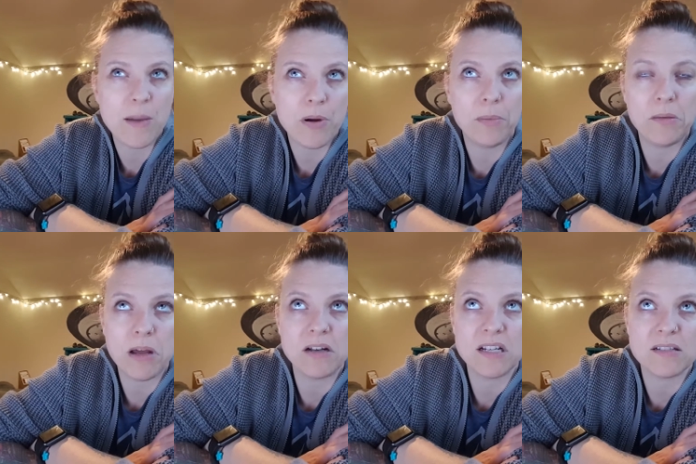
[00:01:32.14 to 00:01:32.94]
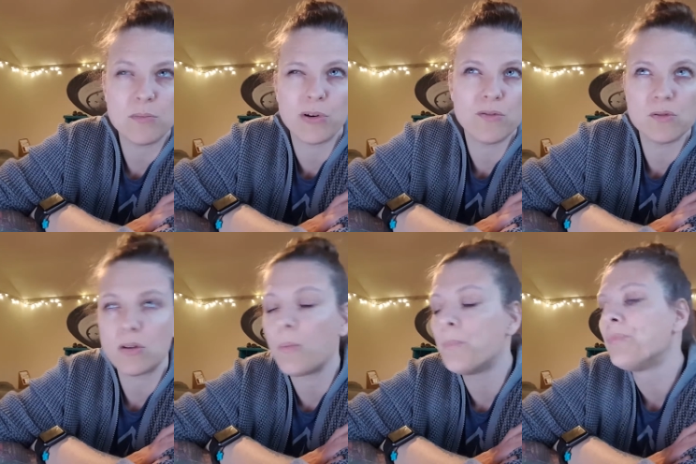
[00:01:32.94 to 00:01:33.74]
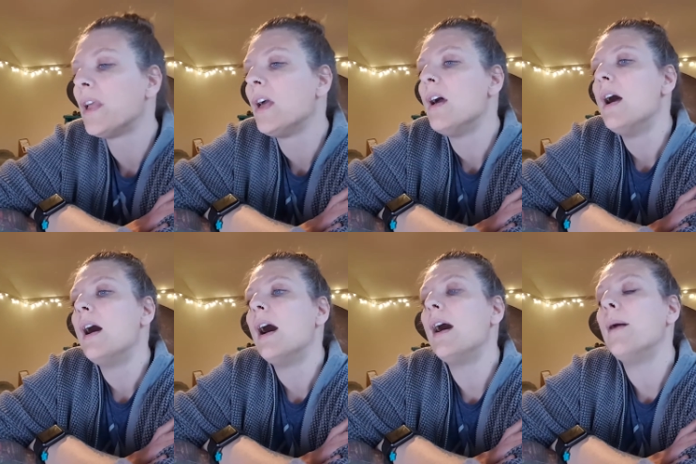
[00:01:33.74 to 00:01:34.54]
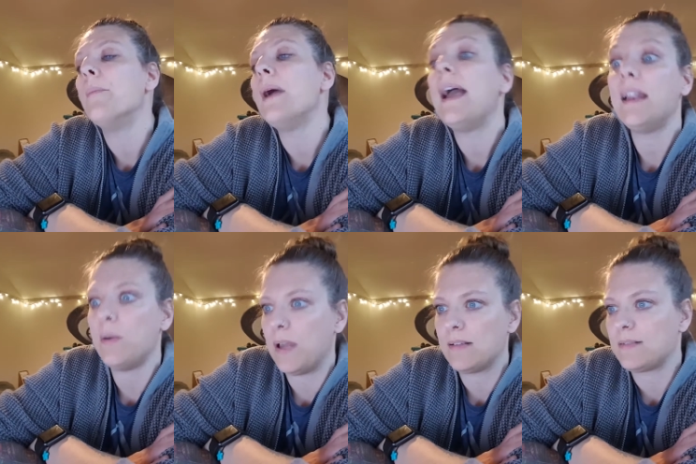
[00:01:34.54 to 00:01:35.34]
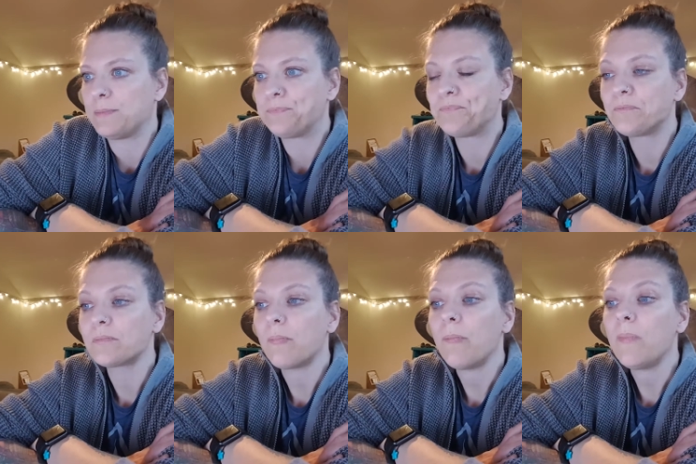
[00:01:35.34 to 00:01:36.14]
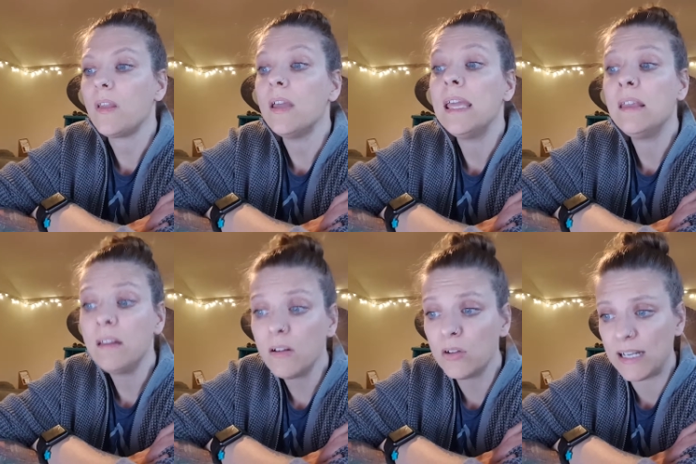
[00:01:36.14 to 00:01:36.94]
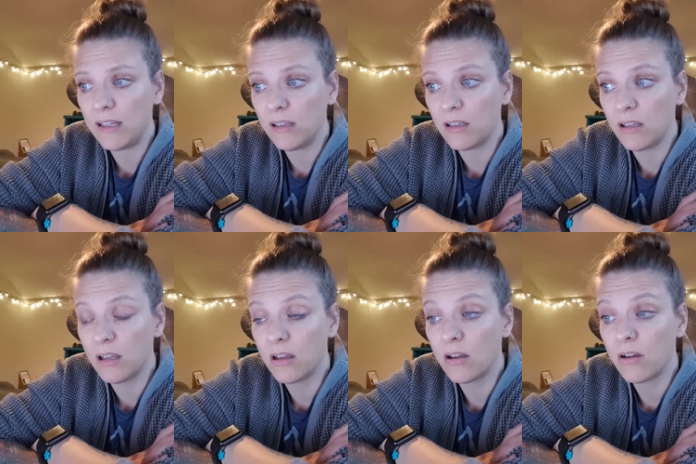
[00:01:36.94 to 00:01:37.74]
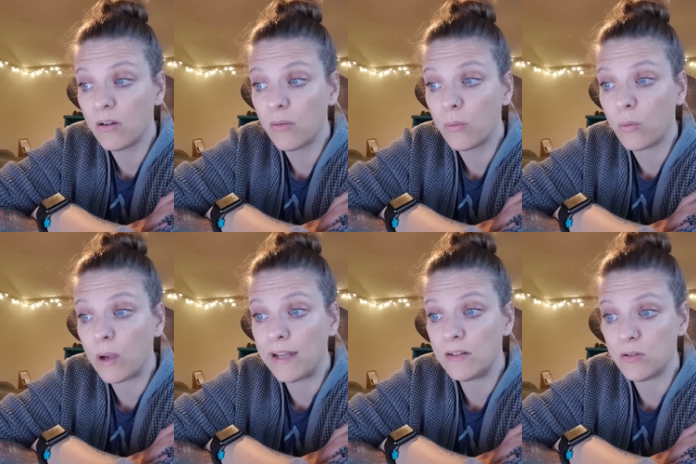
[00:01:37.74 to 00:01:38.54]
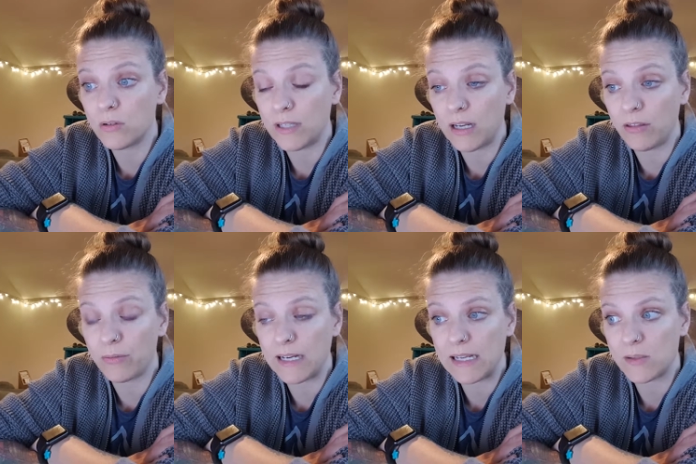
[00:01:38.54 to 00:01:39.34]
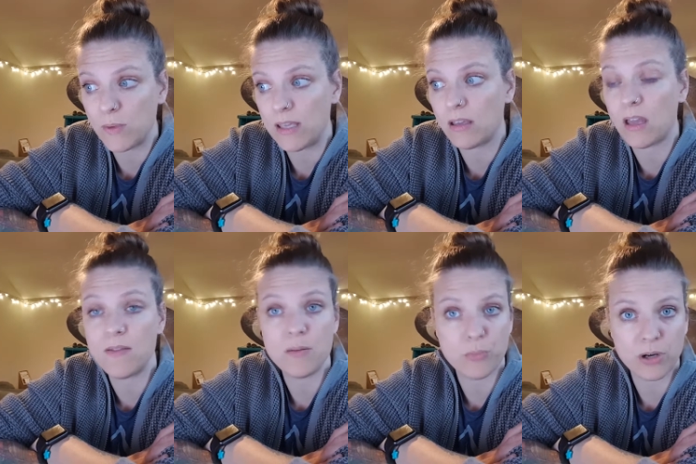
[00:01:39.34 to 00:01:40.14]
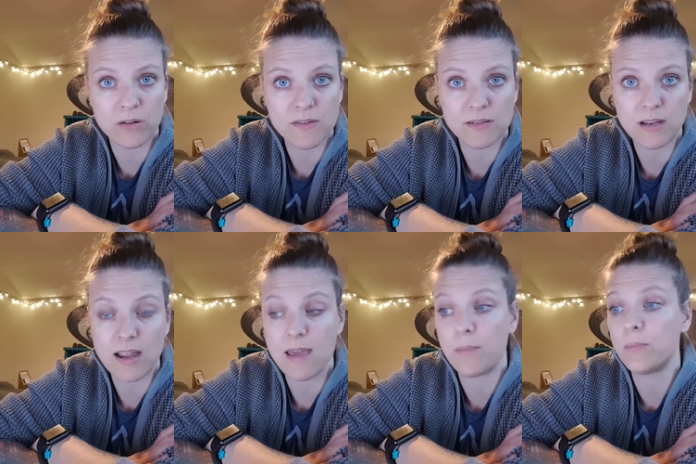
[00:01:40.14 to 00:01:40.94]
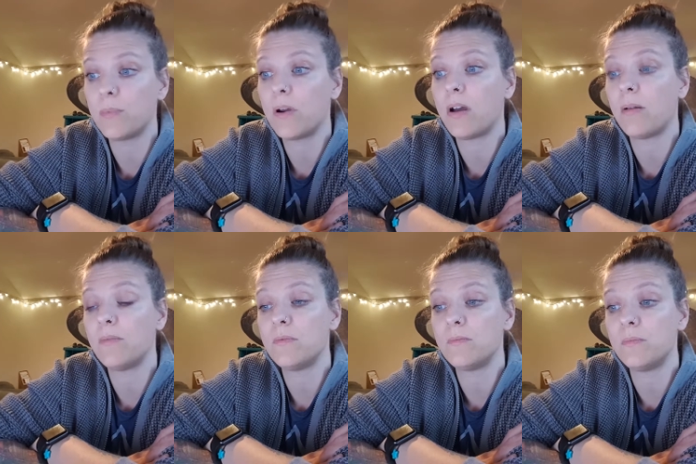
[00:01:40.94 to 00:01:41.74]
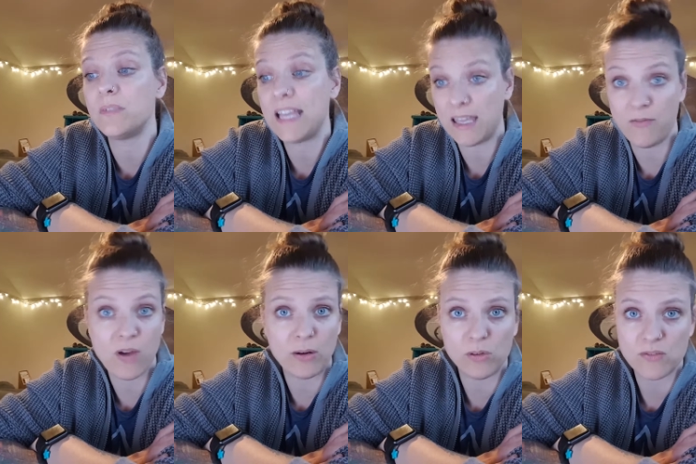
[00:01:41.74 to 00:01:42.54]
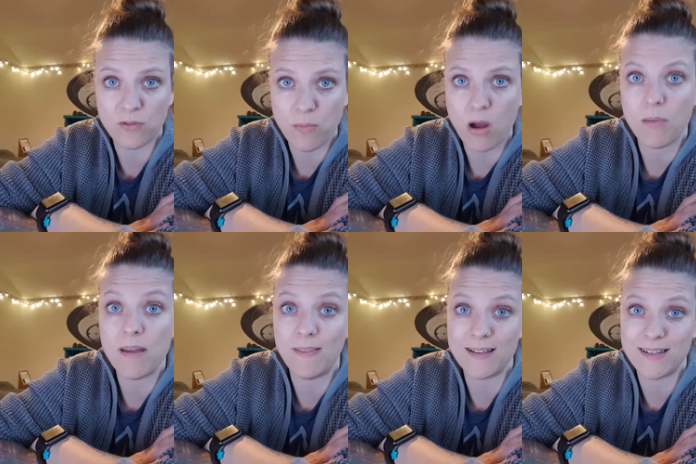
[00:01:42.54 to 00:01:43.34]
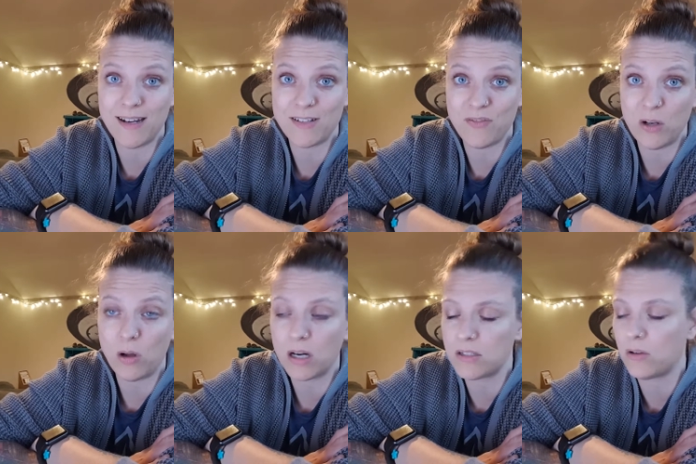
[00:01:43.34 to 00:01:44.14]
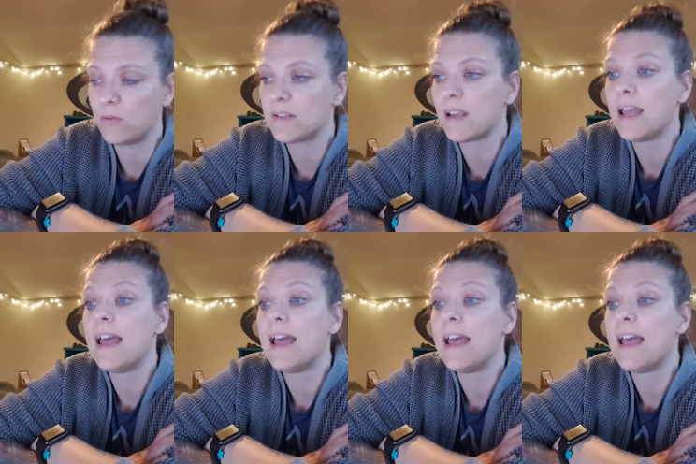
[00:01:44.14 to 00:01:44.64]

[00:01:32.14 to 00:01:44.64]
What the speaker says: probably about a dozen births or so. Anyways, in clinic, I do clinic 3 days a week, and then births. I am taking vitals for mom and listening to fetal heart tones,